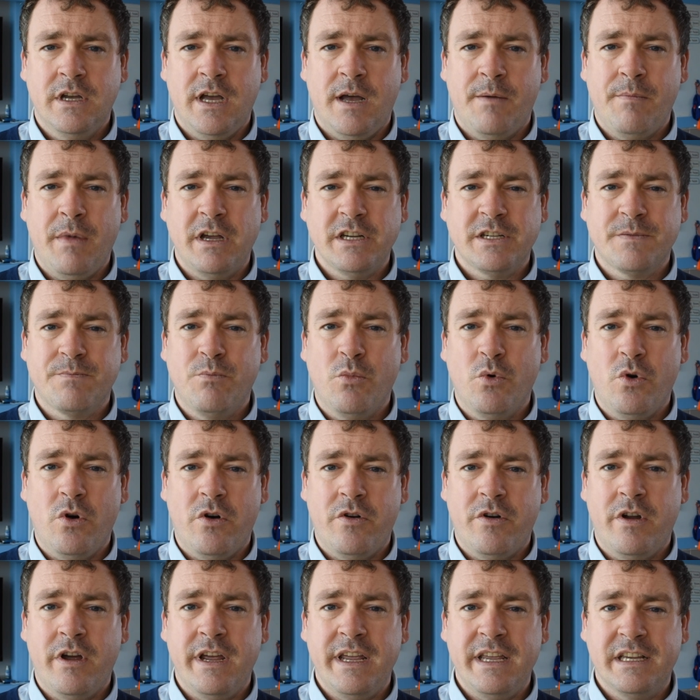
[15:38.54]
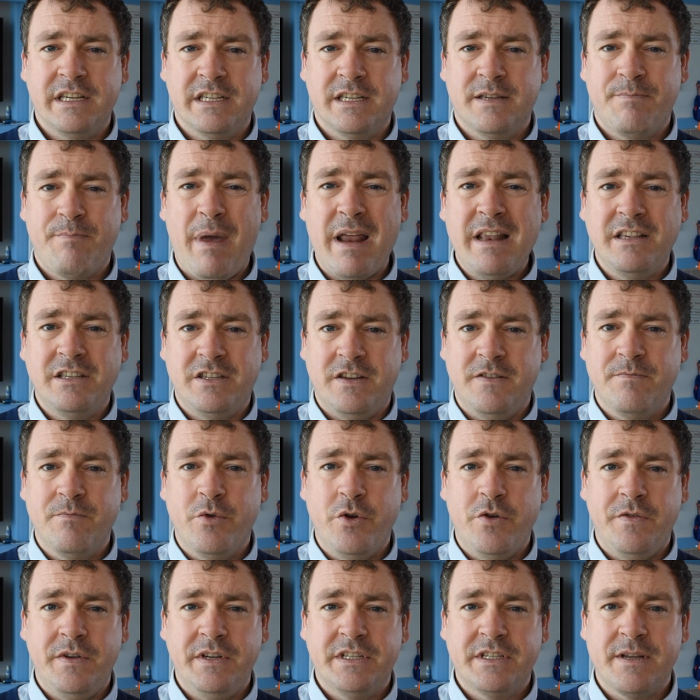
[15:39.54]
a much more expensive
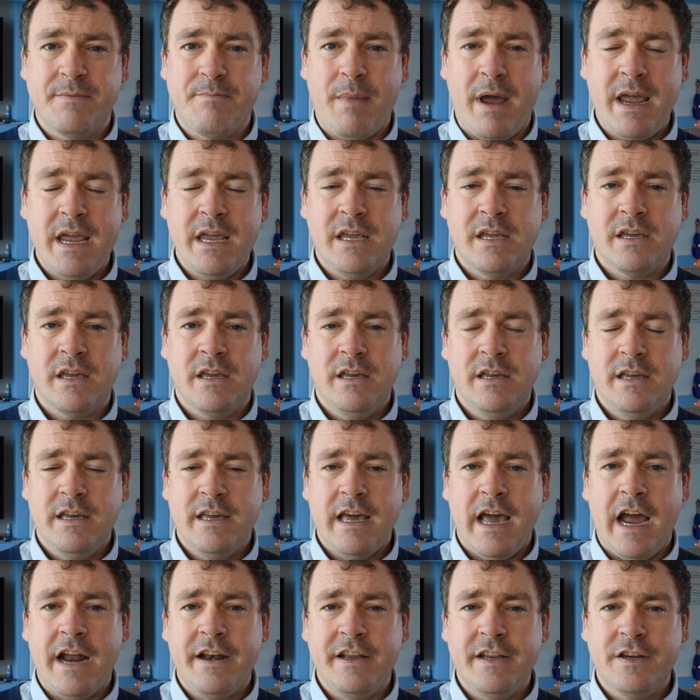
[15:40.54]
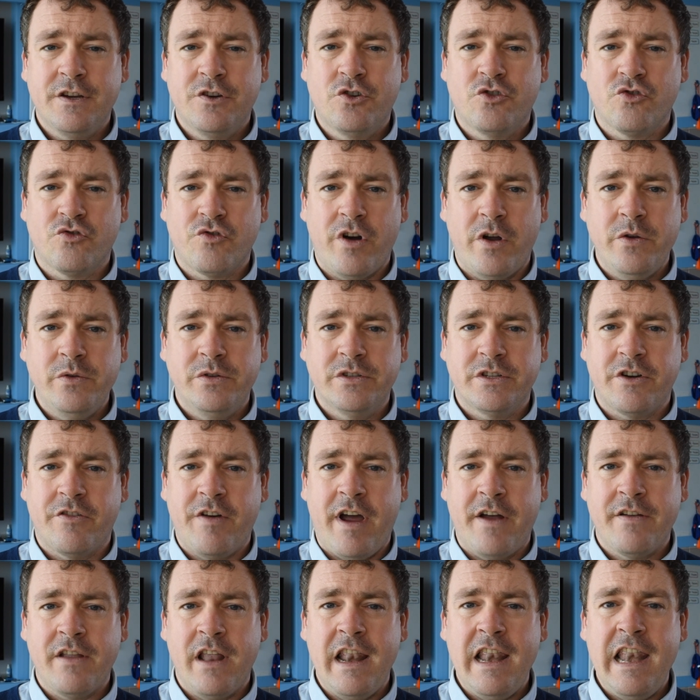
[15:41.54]
movie to make, and it grossed
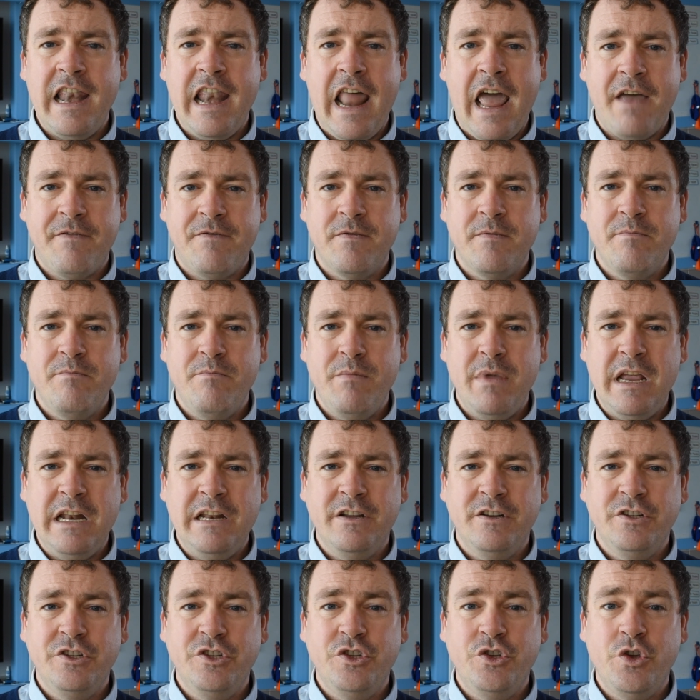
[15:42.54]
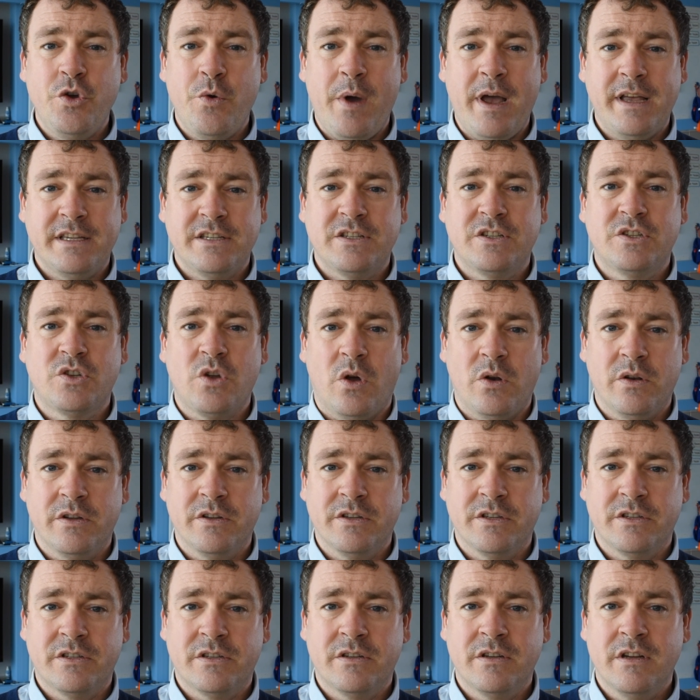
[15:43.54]
around 11 million US
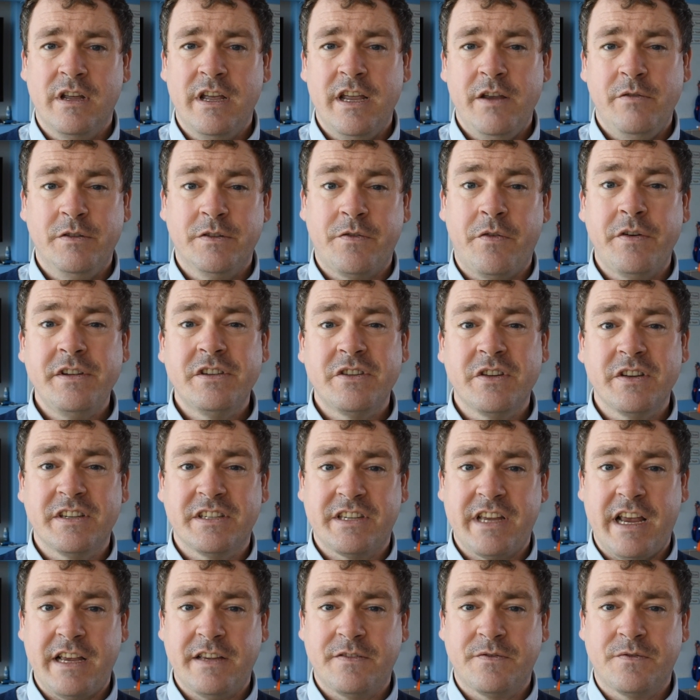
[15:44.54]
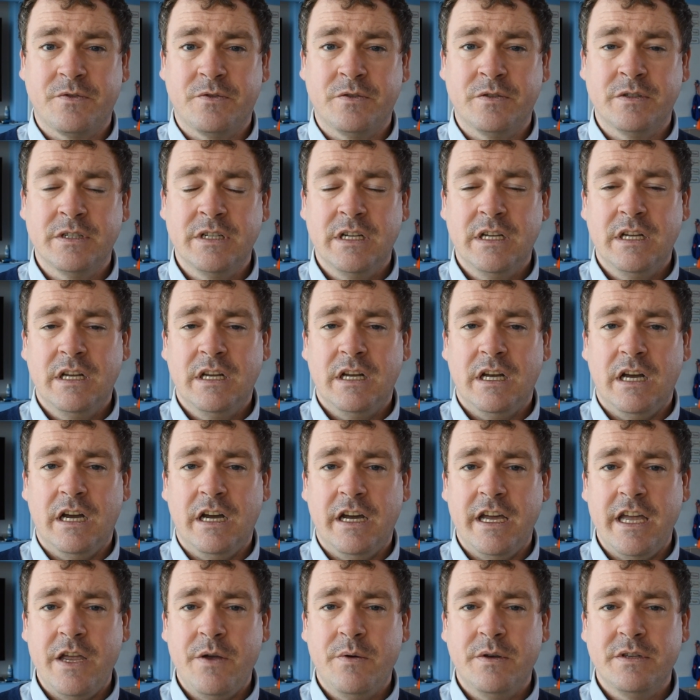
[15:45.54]
dollars. It was very successful.
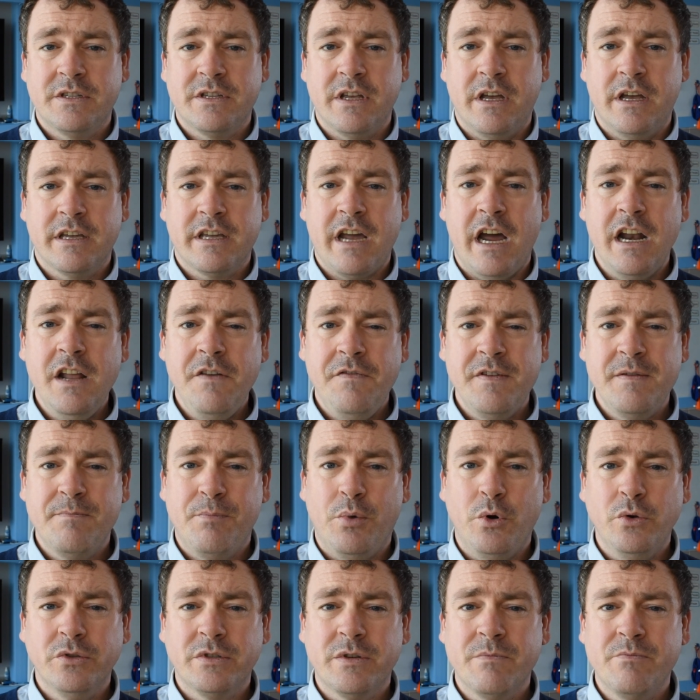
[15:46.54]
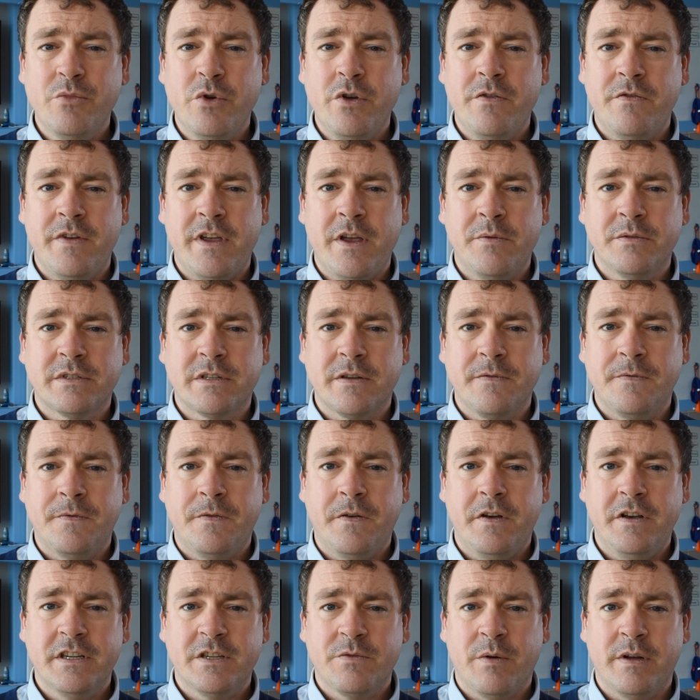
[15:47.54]
It was a kind of important movie. It was the
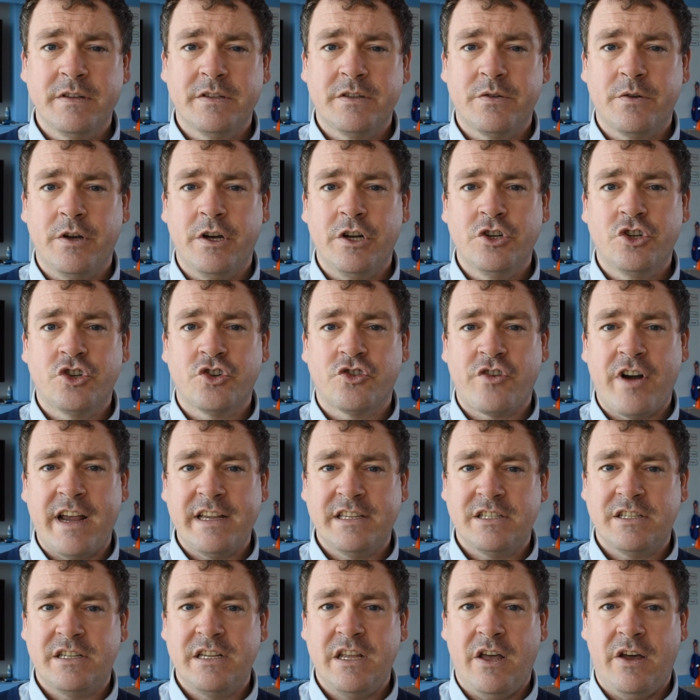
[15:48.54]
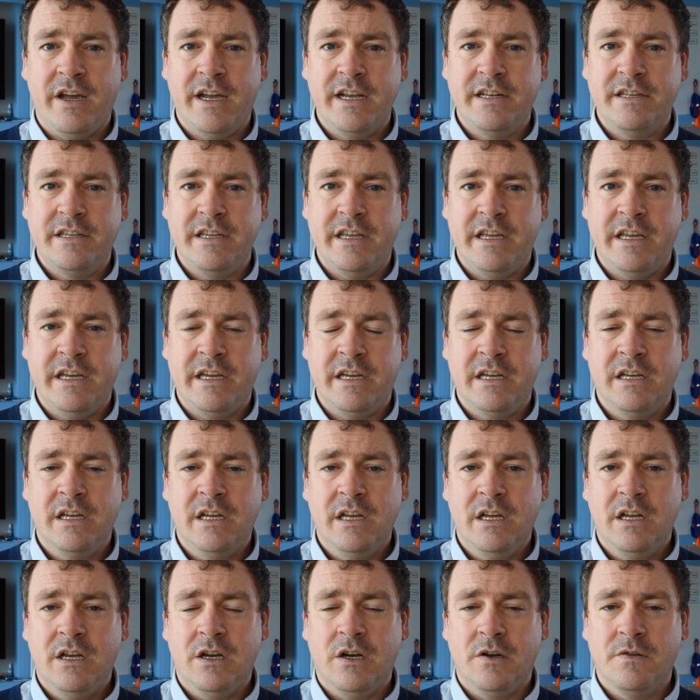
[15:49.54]
first one to address the idea
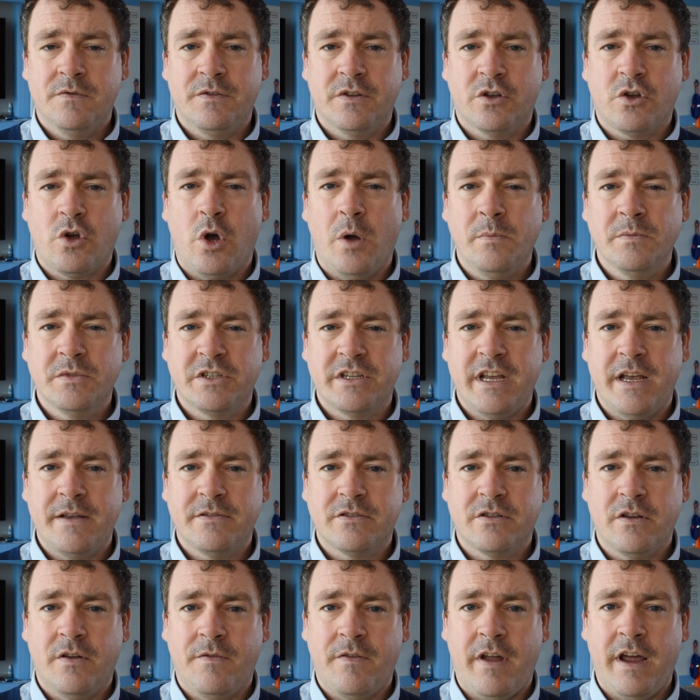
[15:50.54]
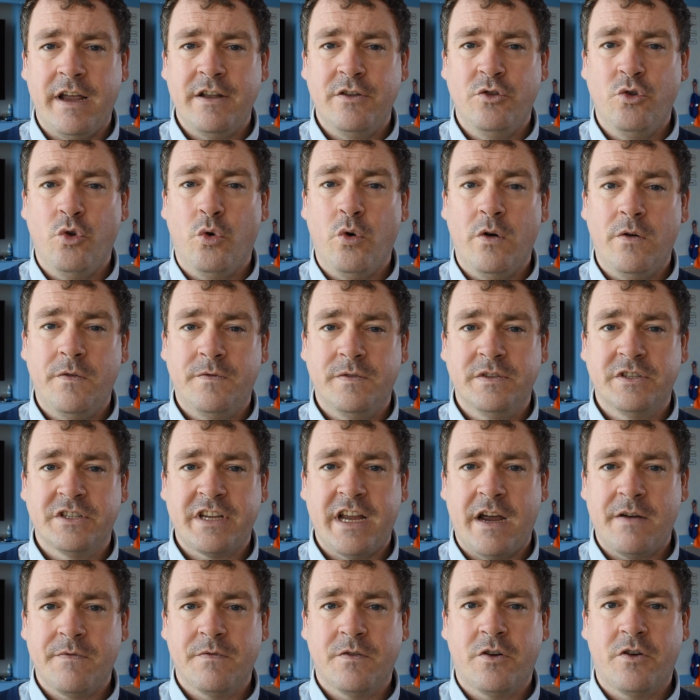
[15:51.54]
of the concepts of like North and
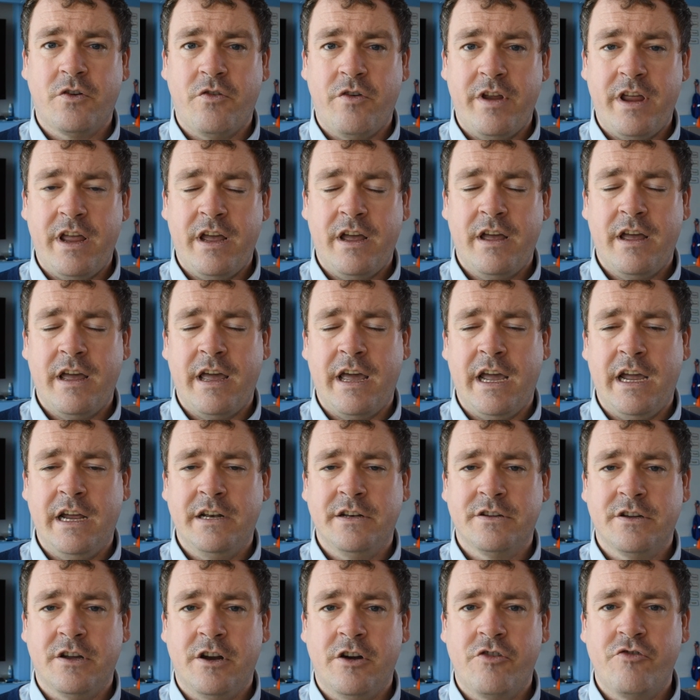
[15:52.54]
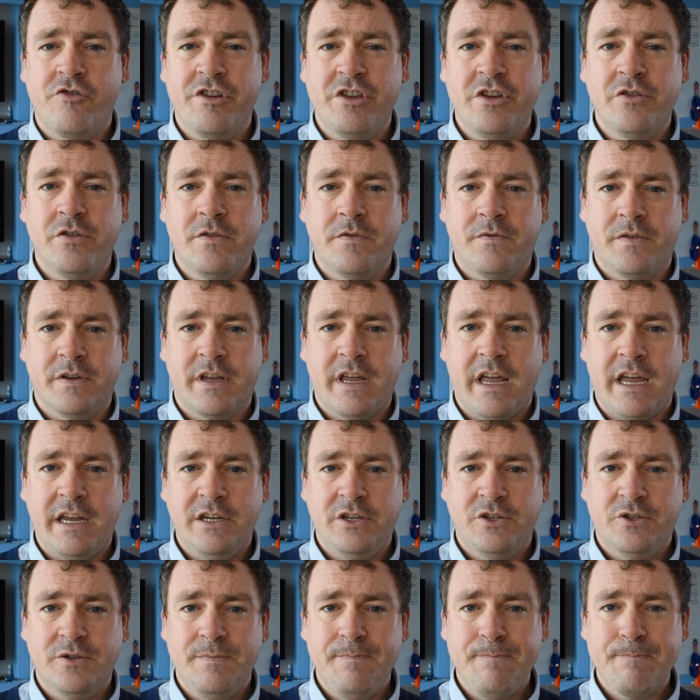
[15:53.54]
South Korea and
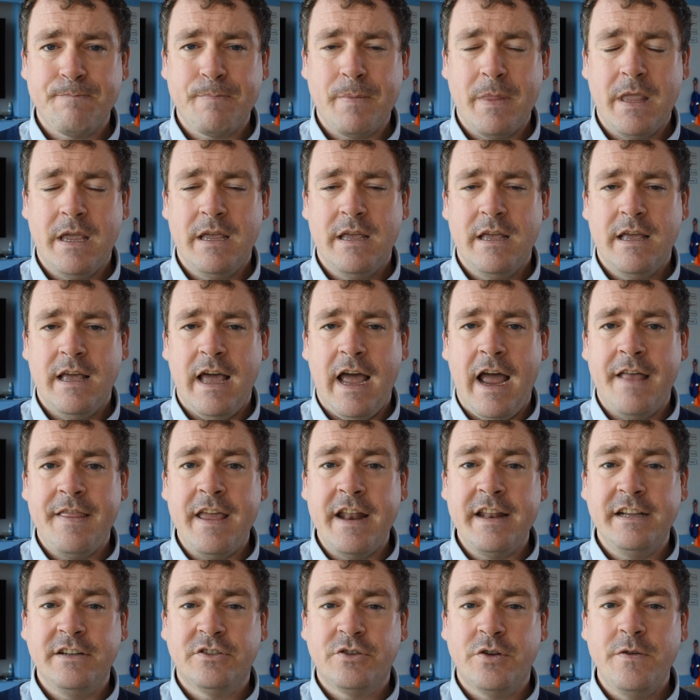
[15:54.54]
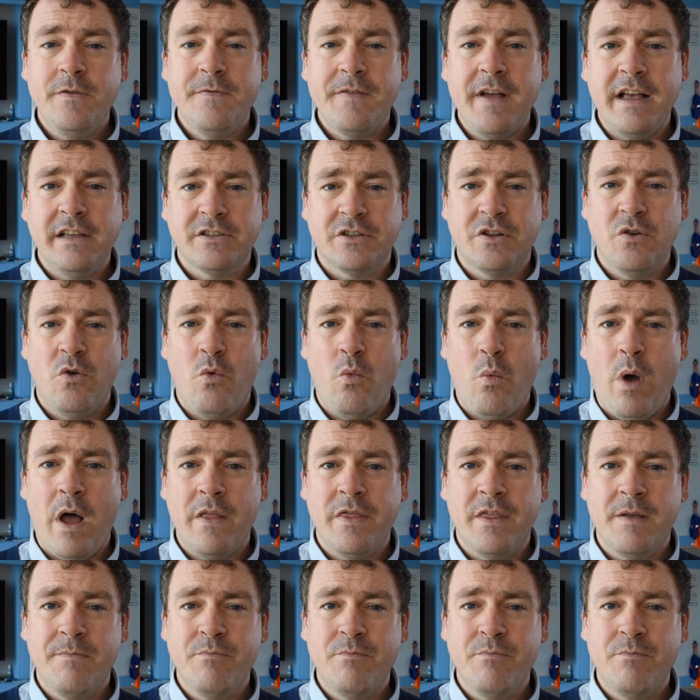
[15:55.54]
reunification. And then in 2001, the